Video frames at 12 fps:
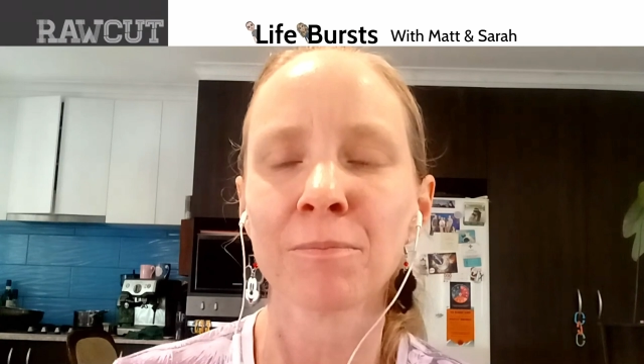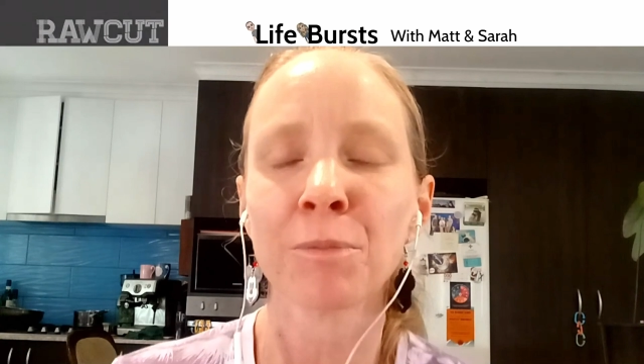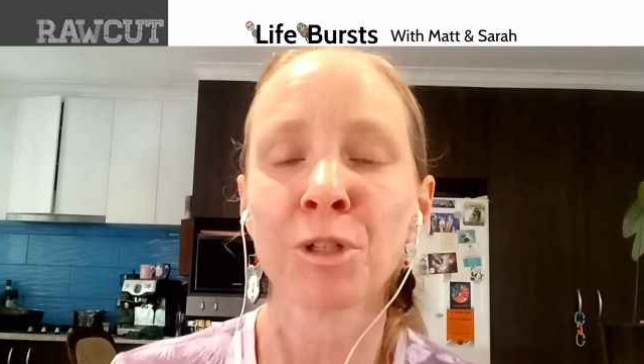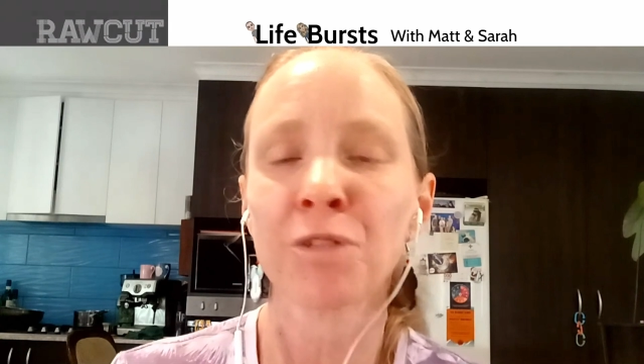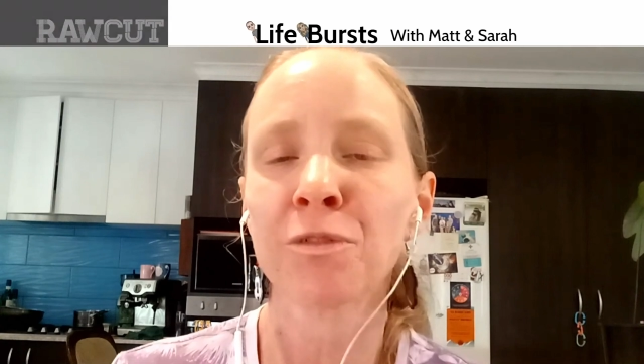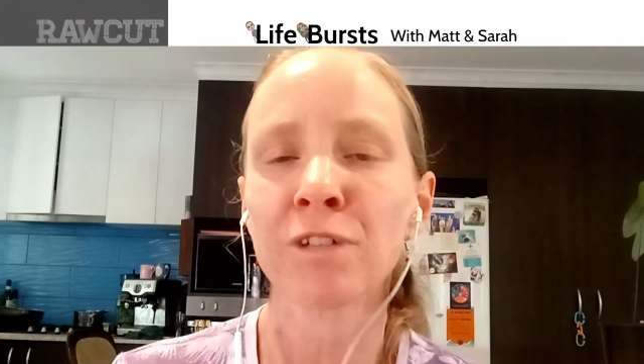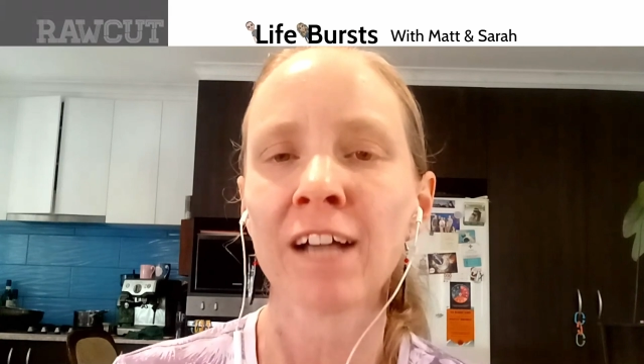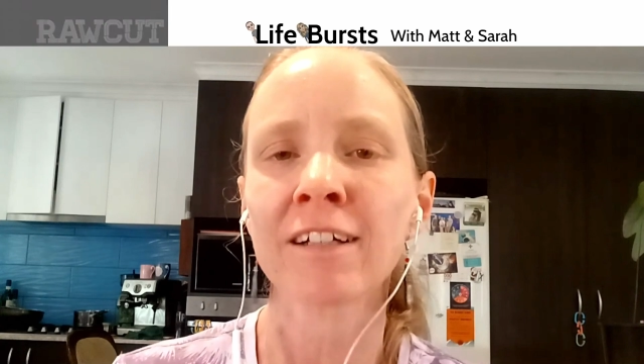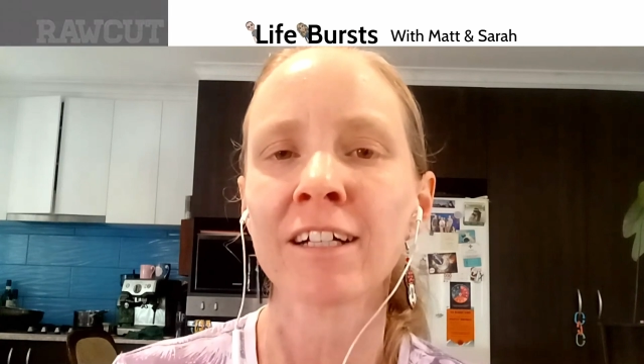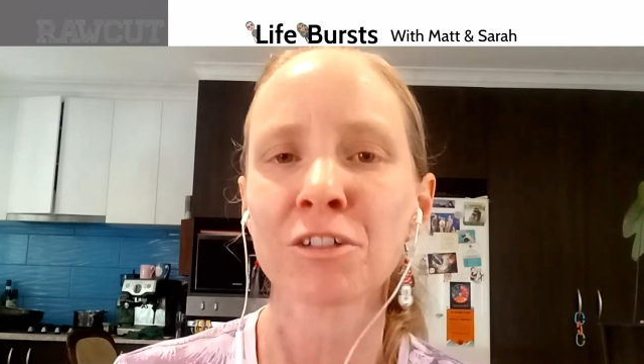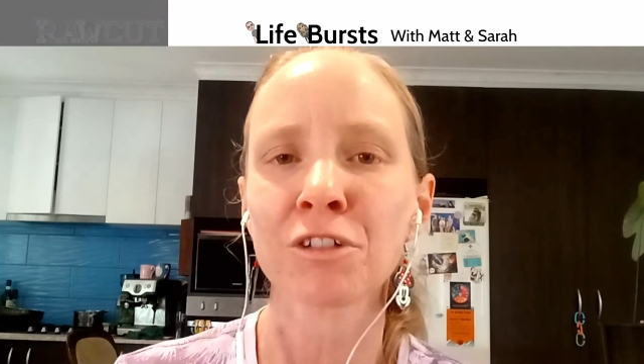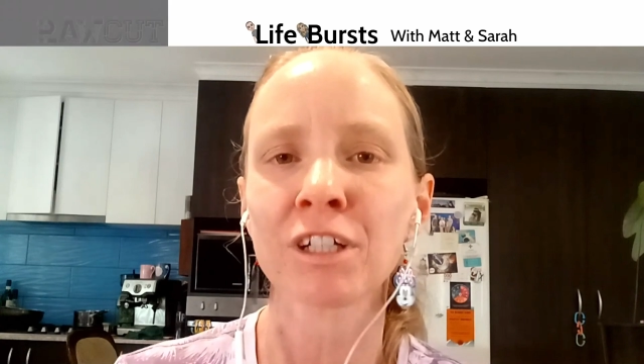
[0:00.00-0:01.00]
beautiful our
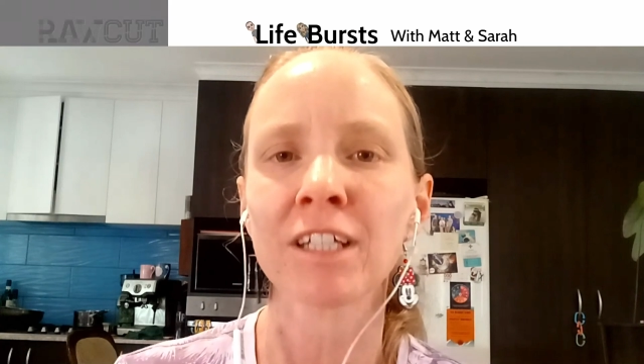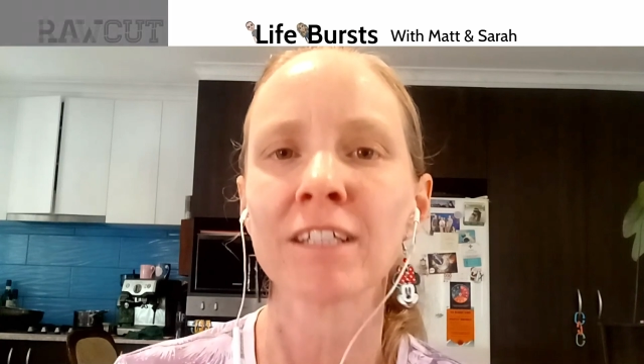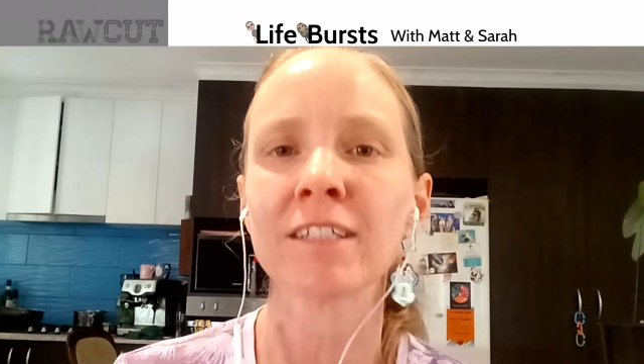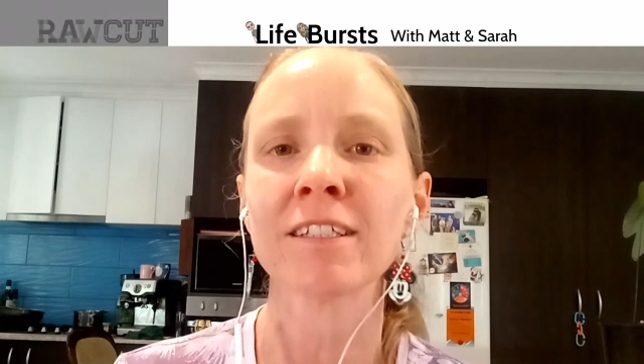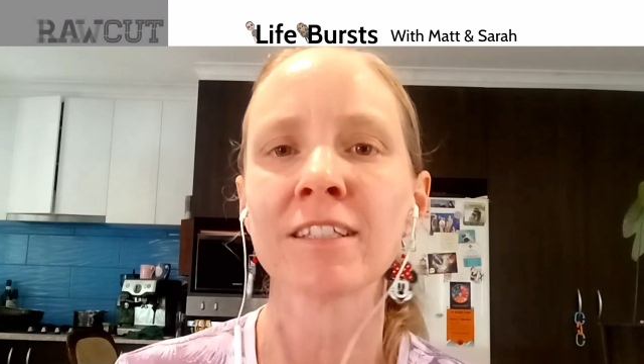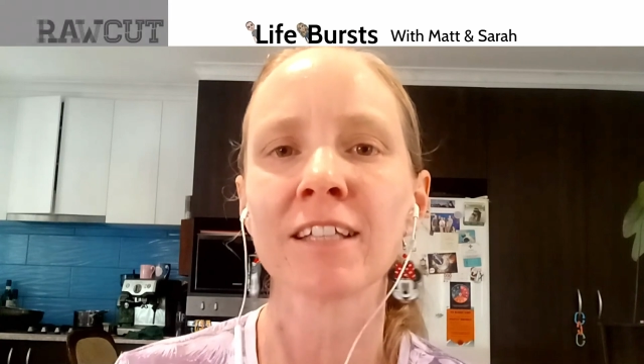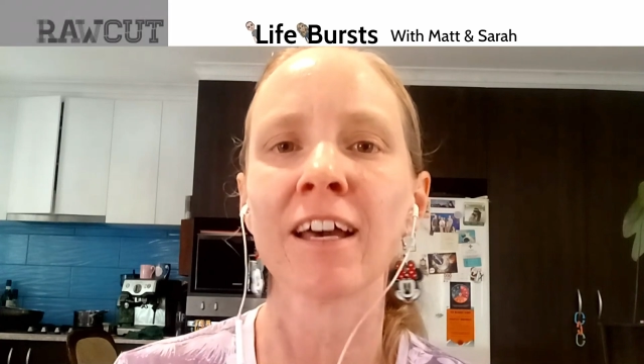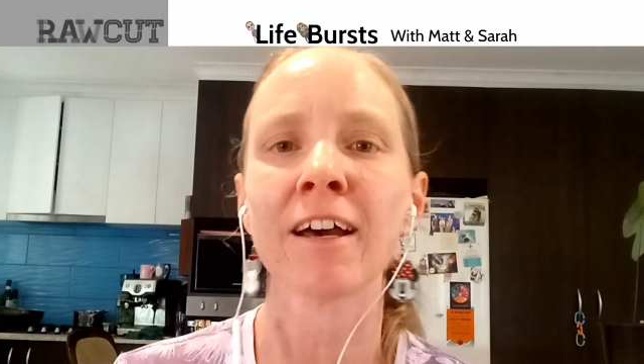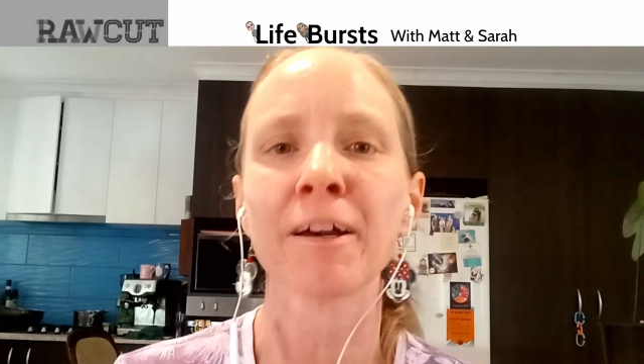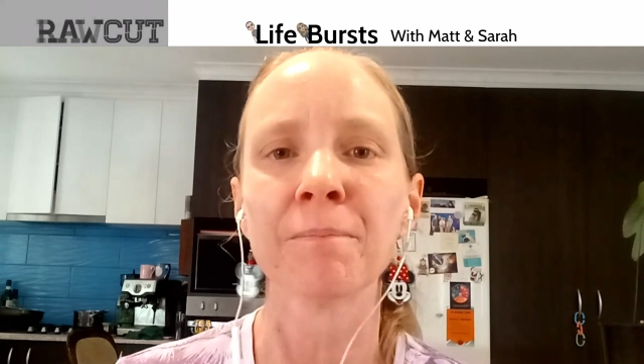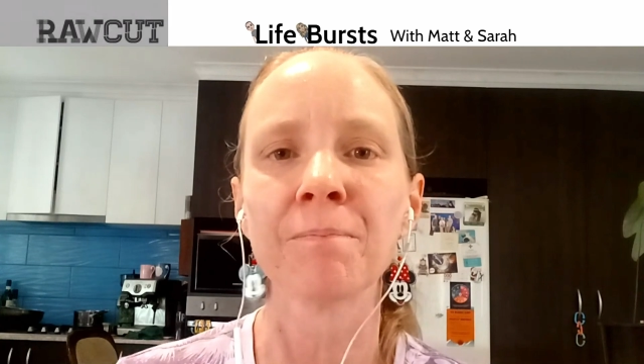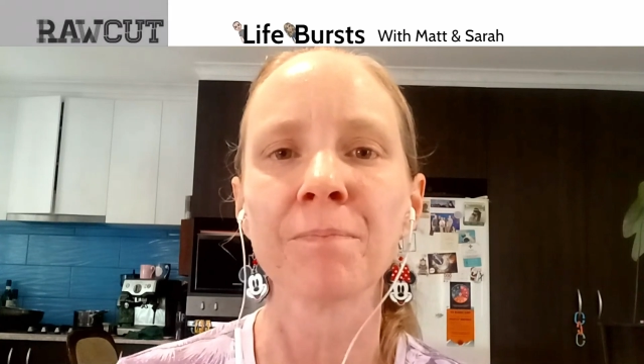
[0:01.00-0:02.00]
country is,
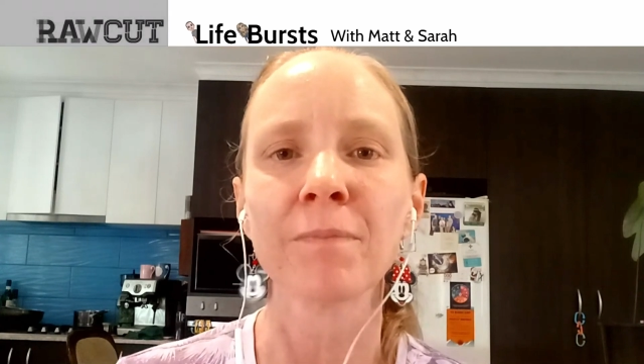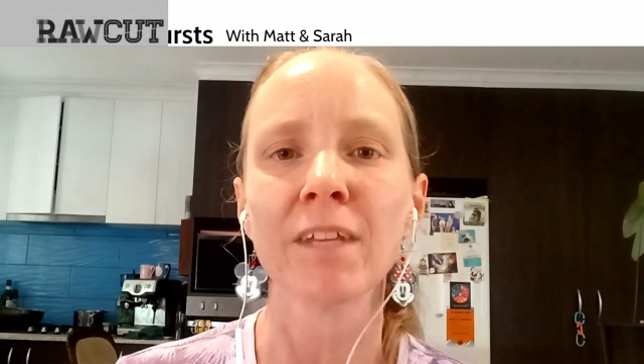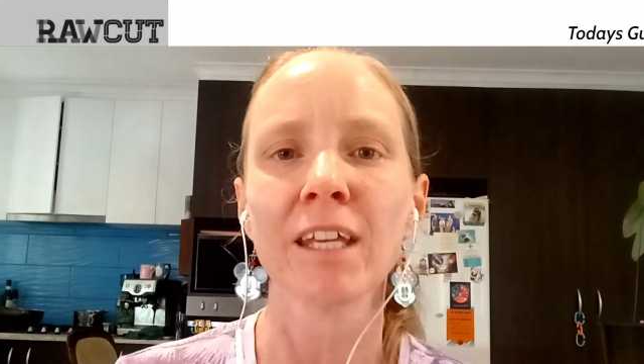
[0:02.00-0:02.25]
and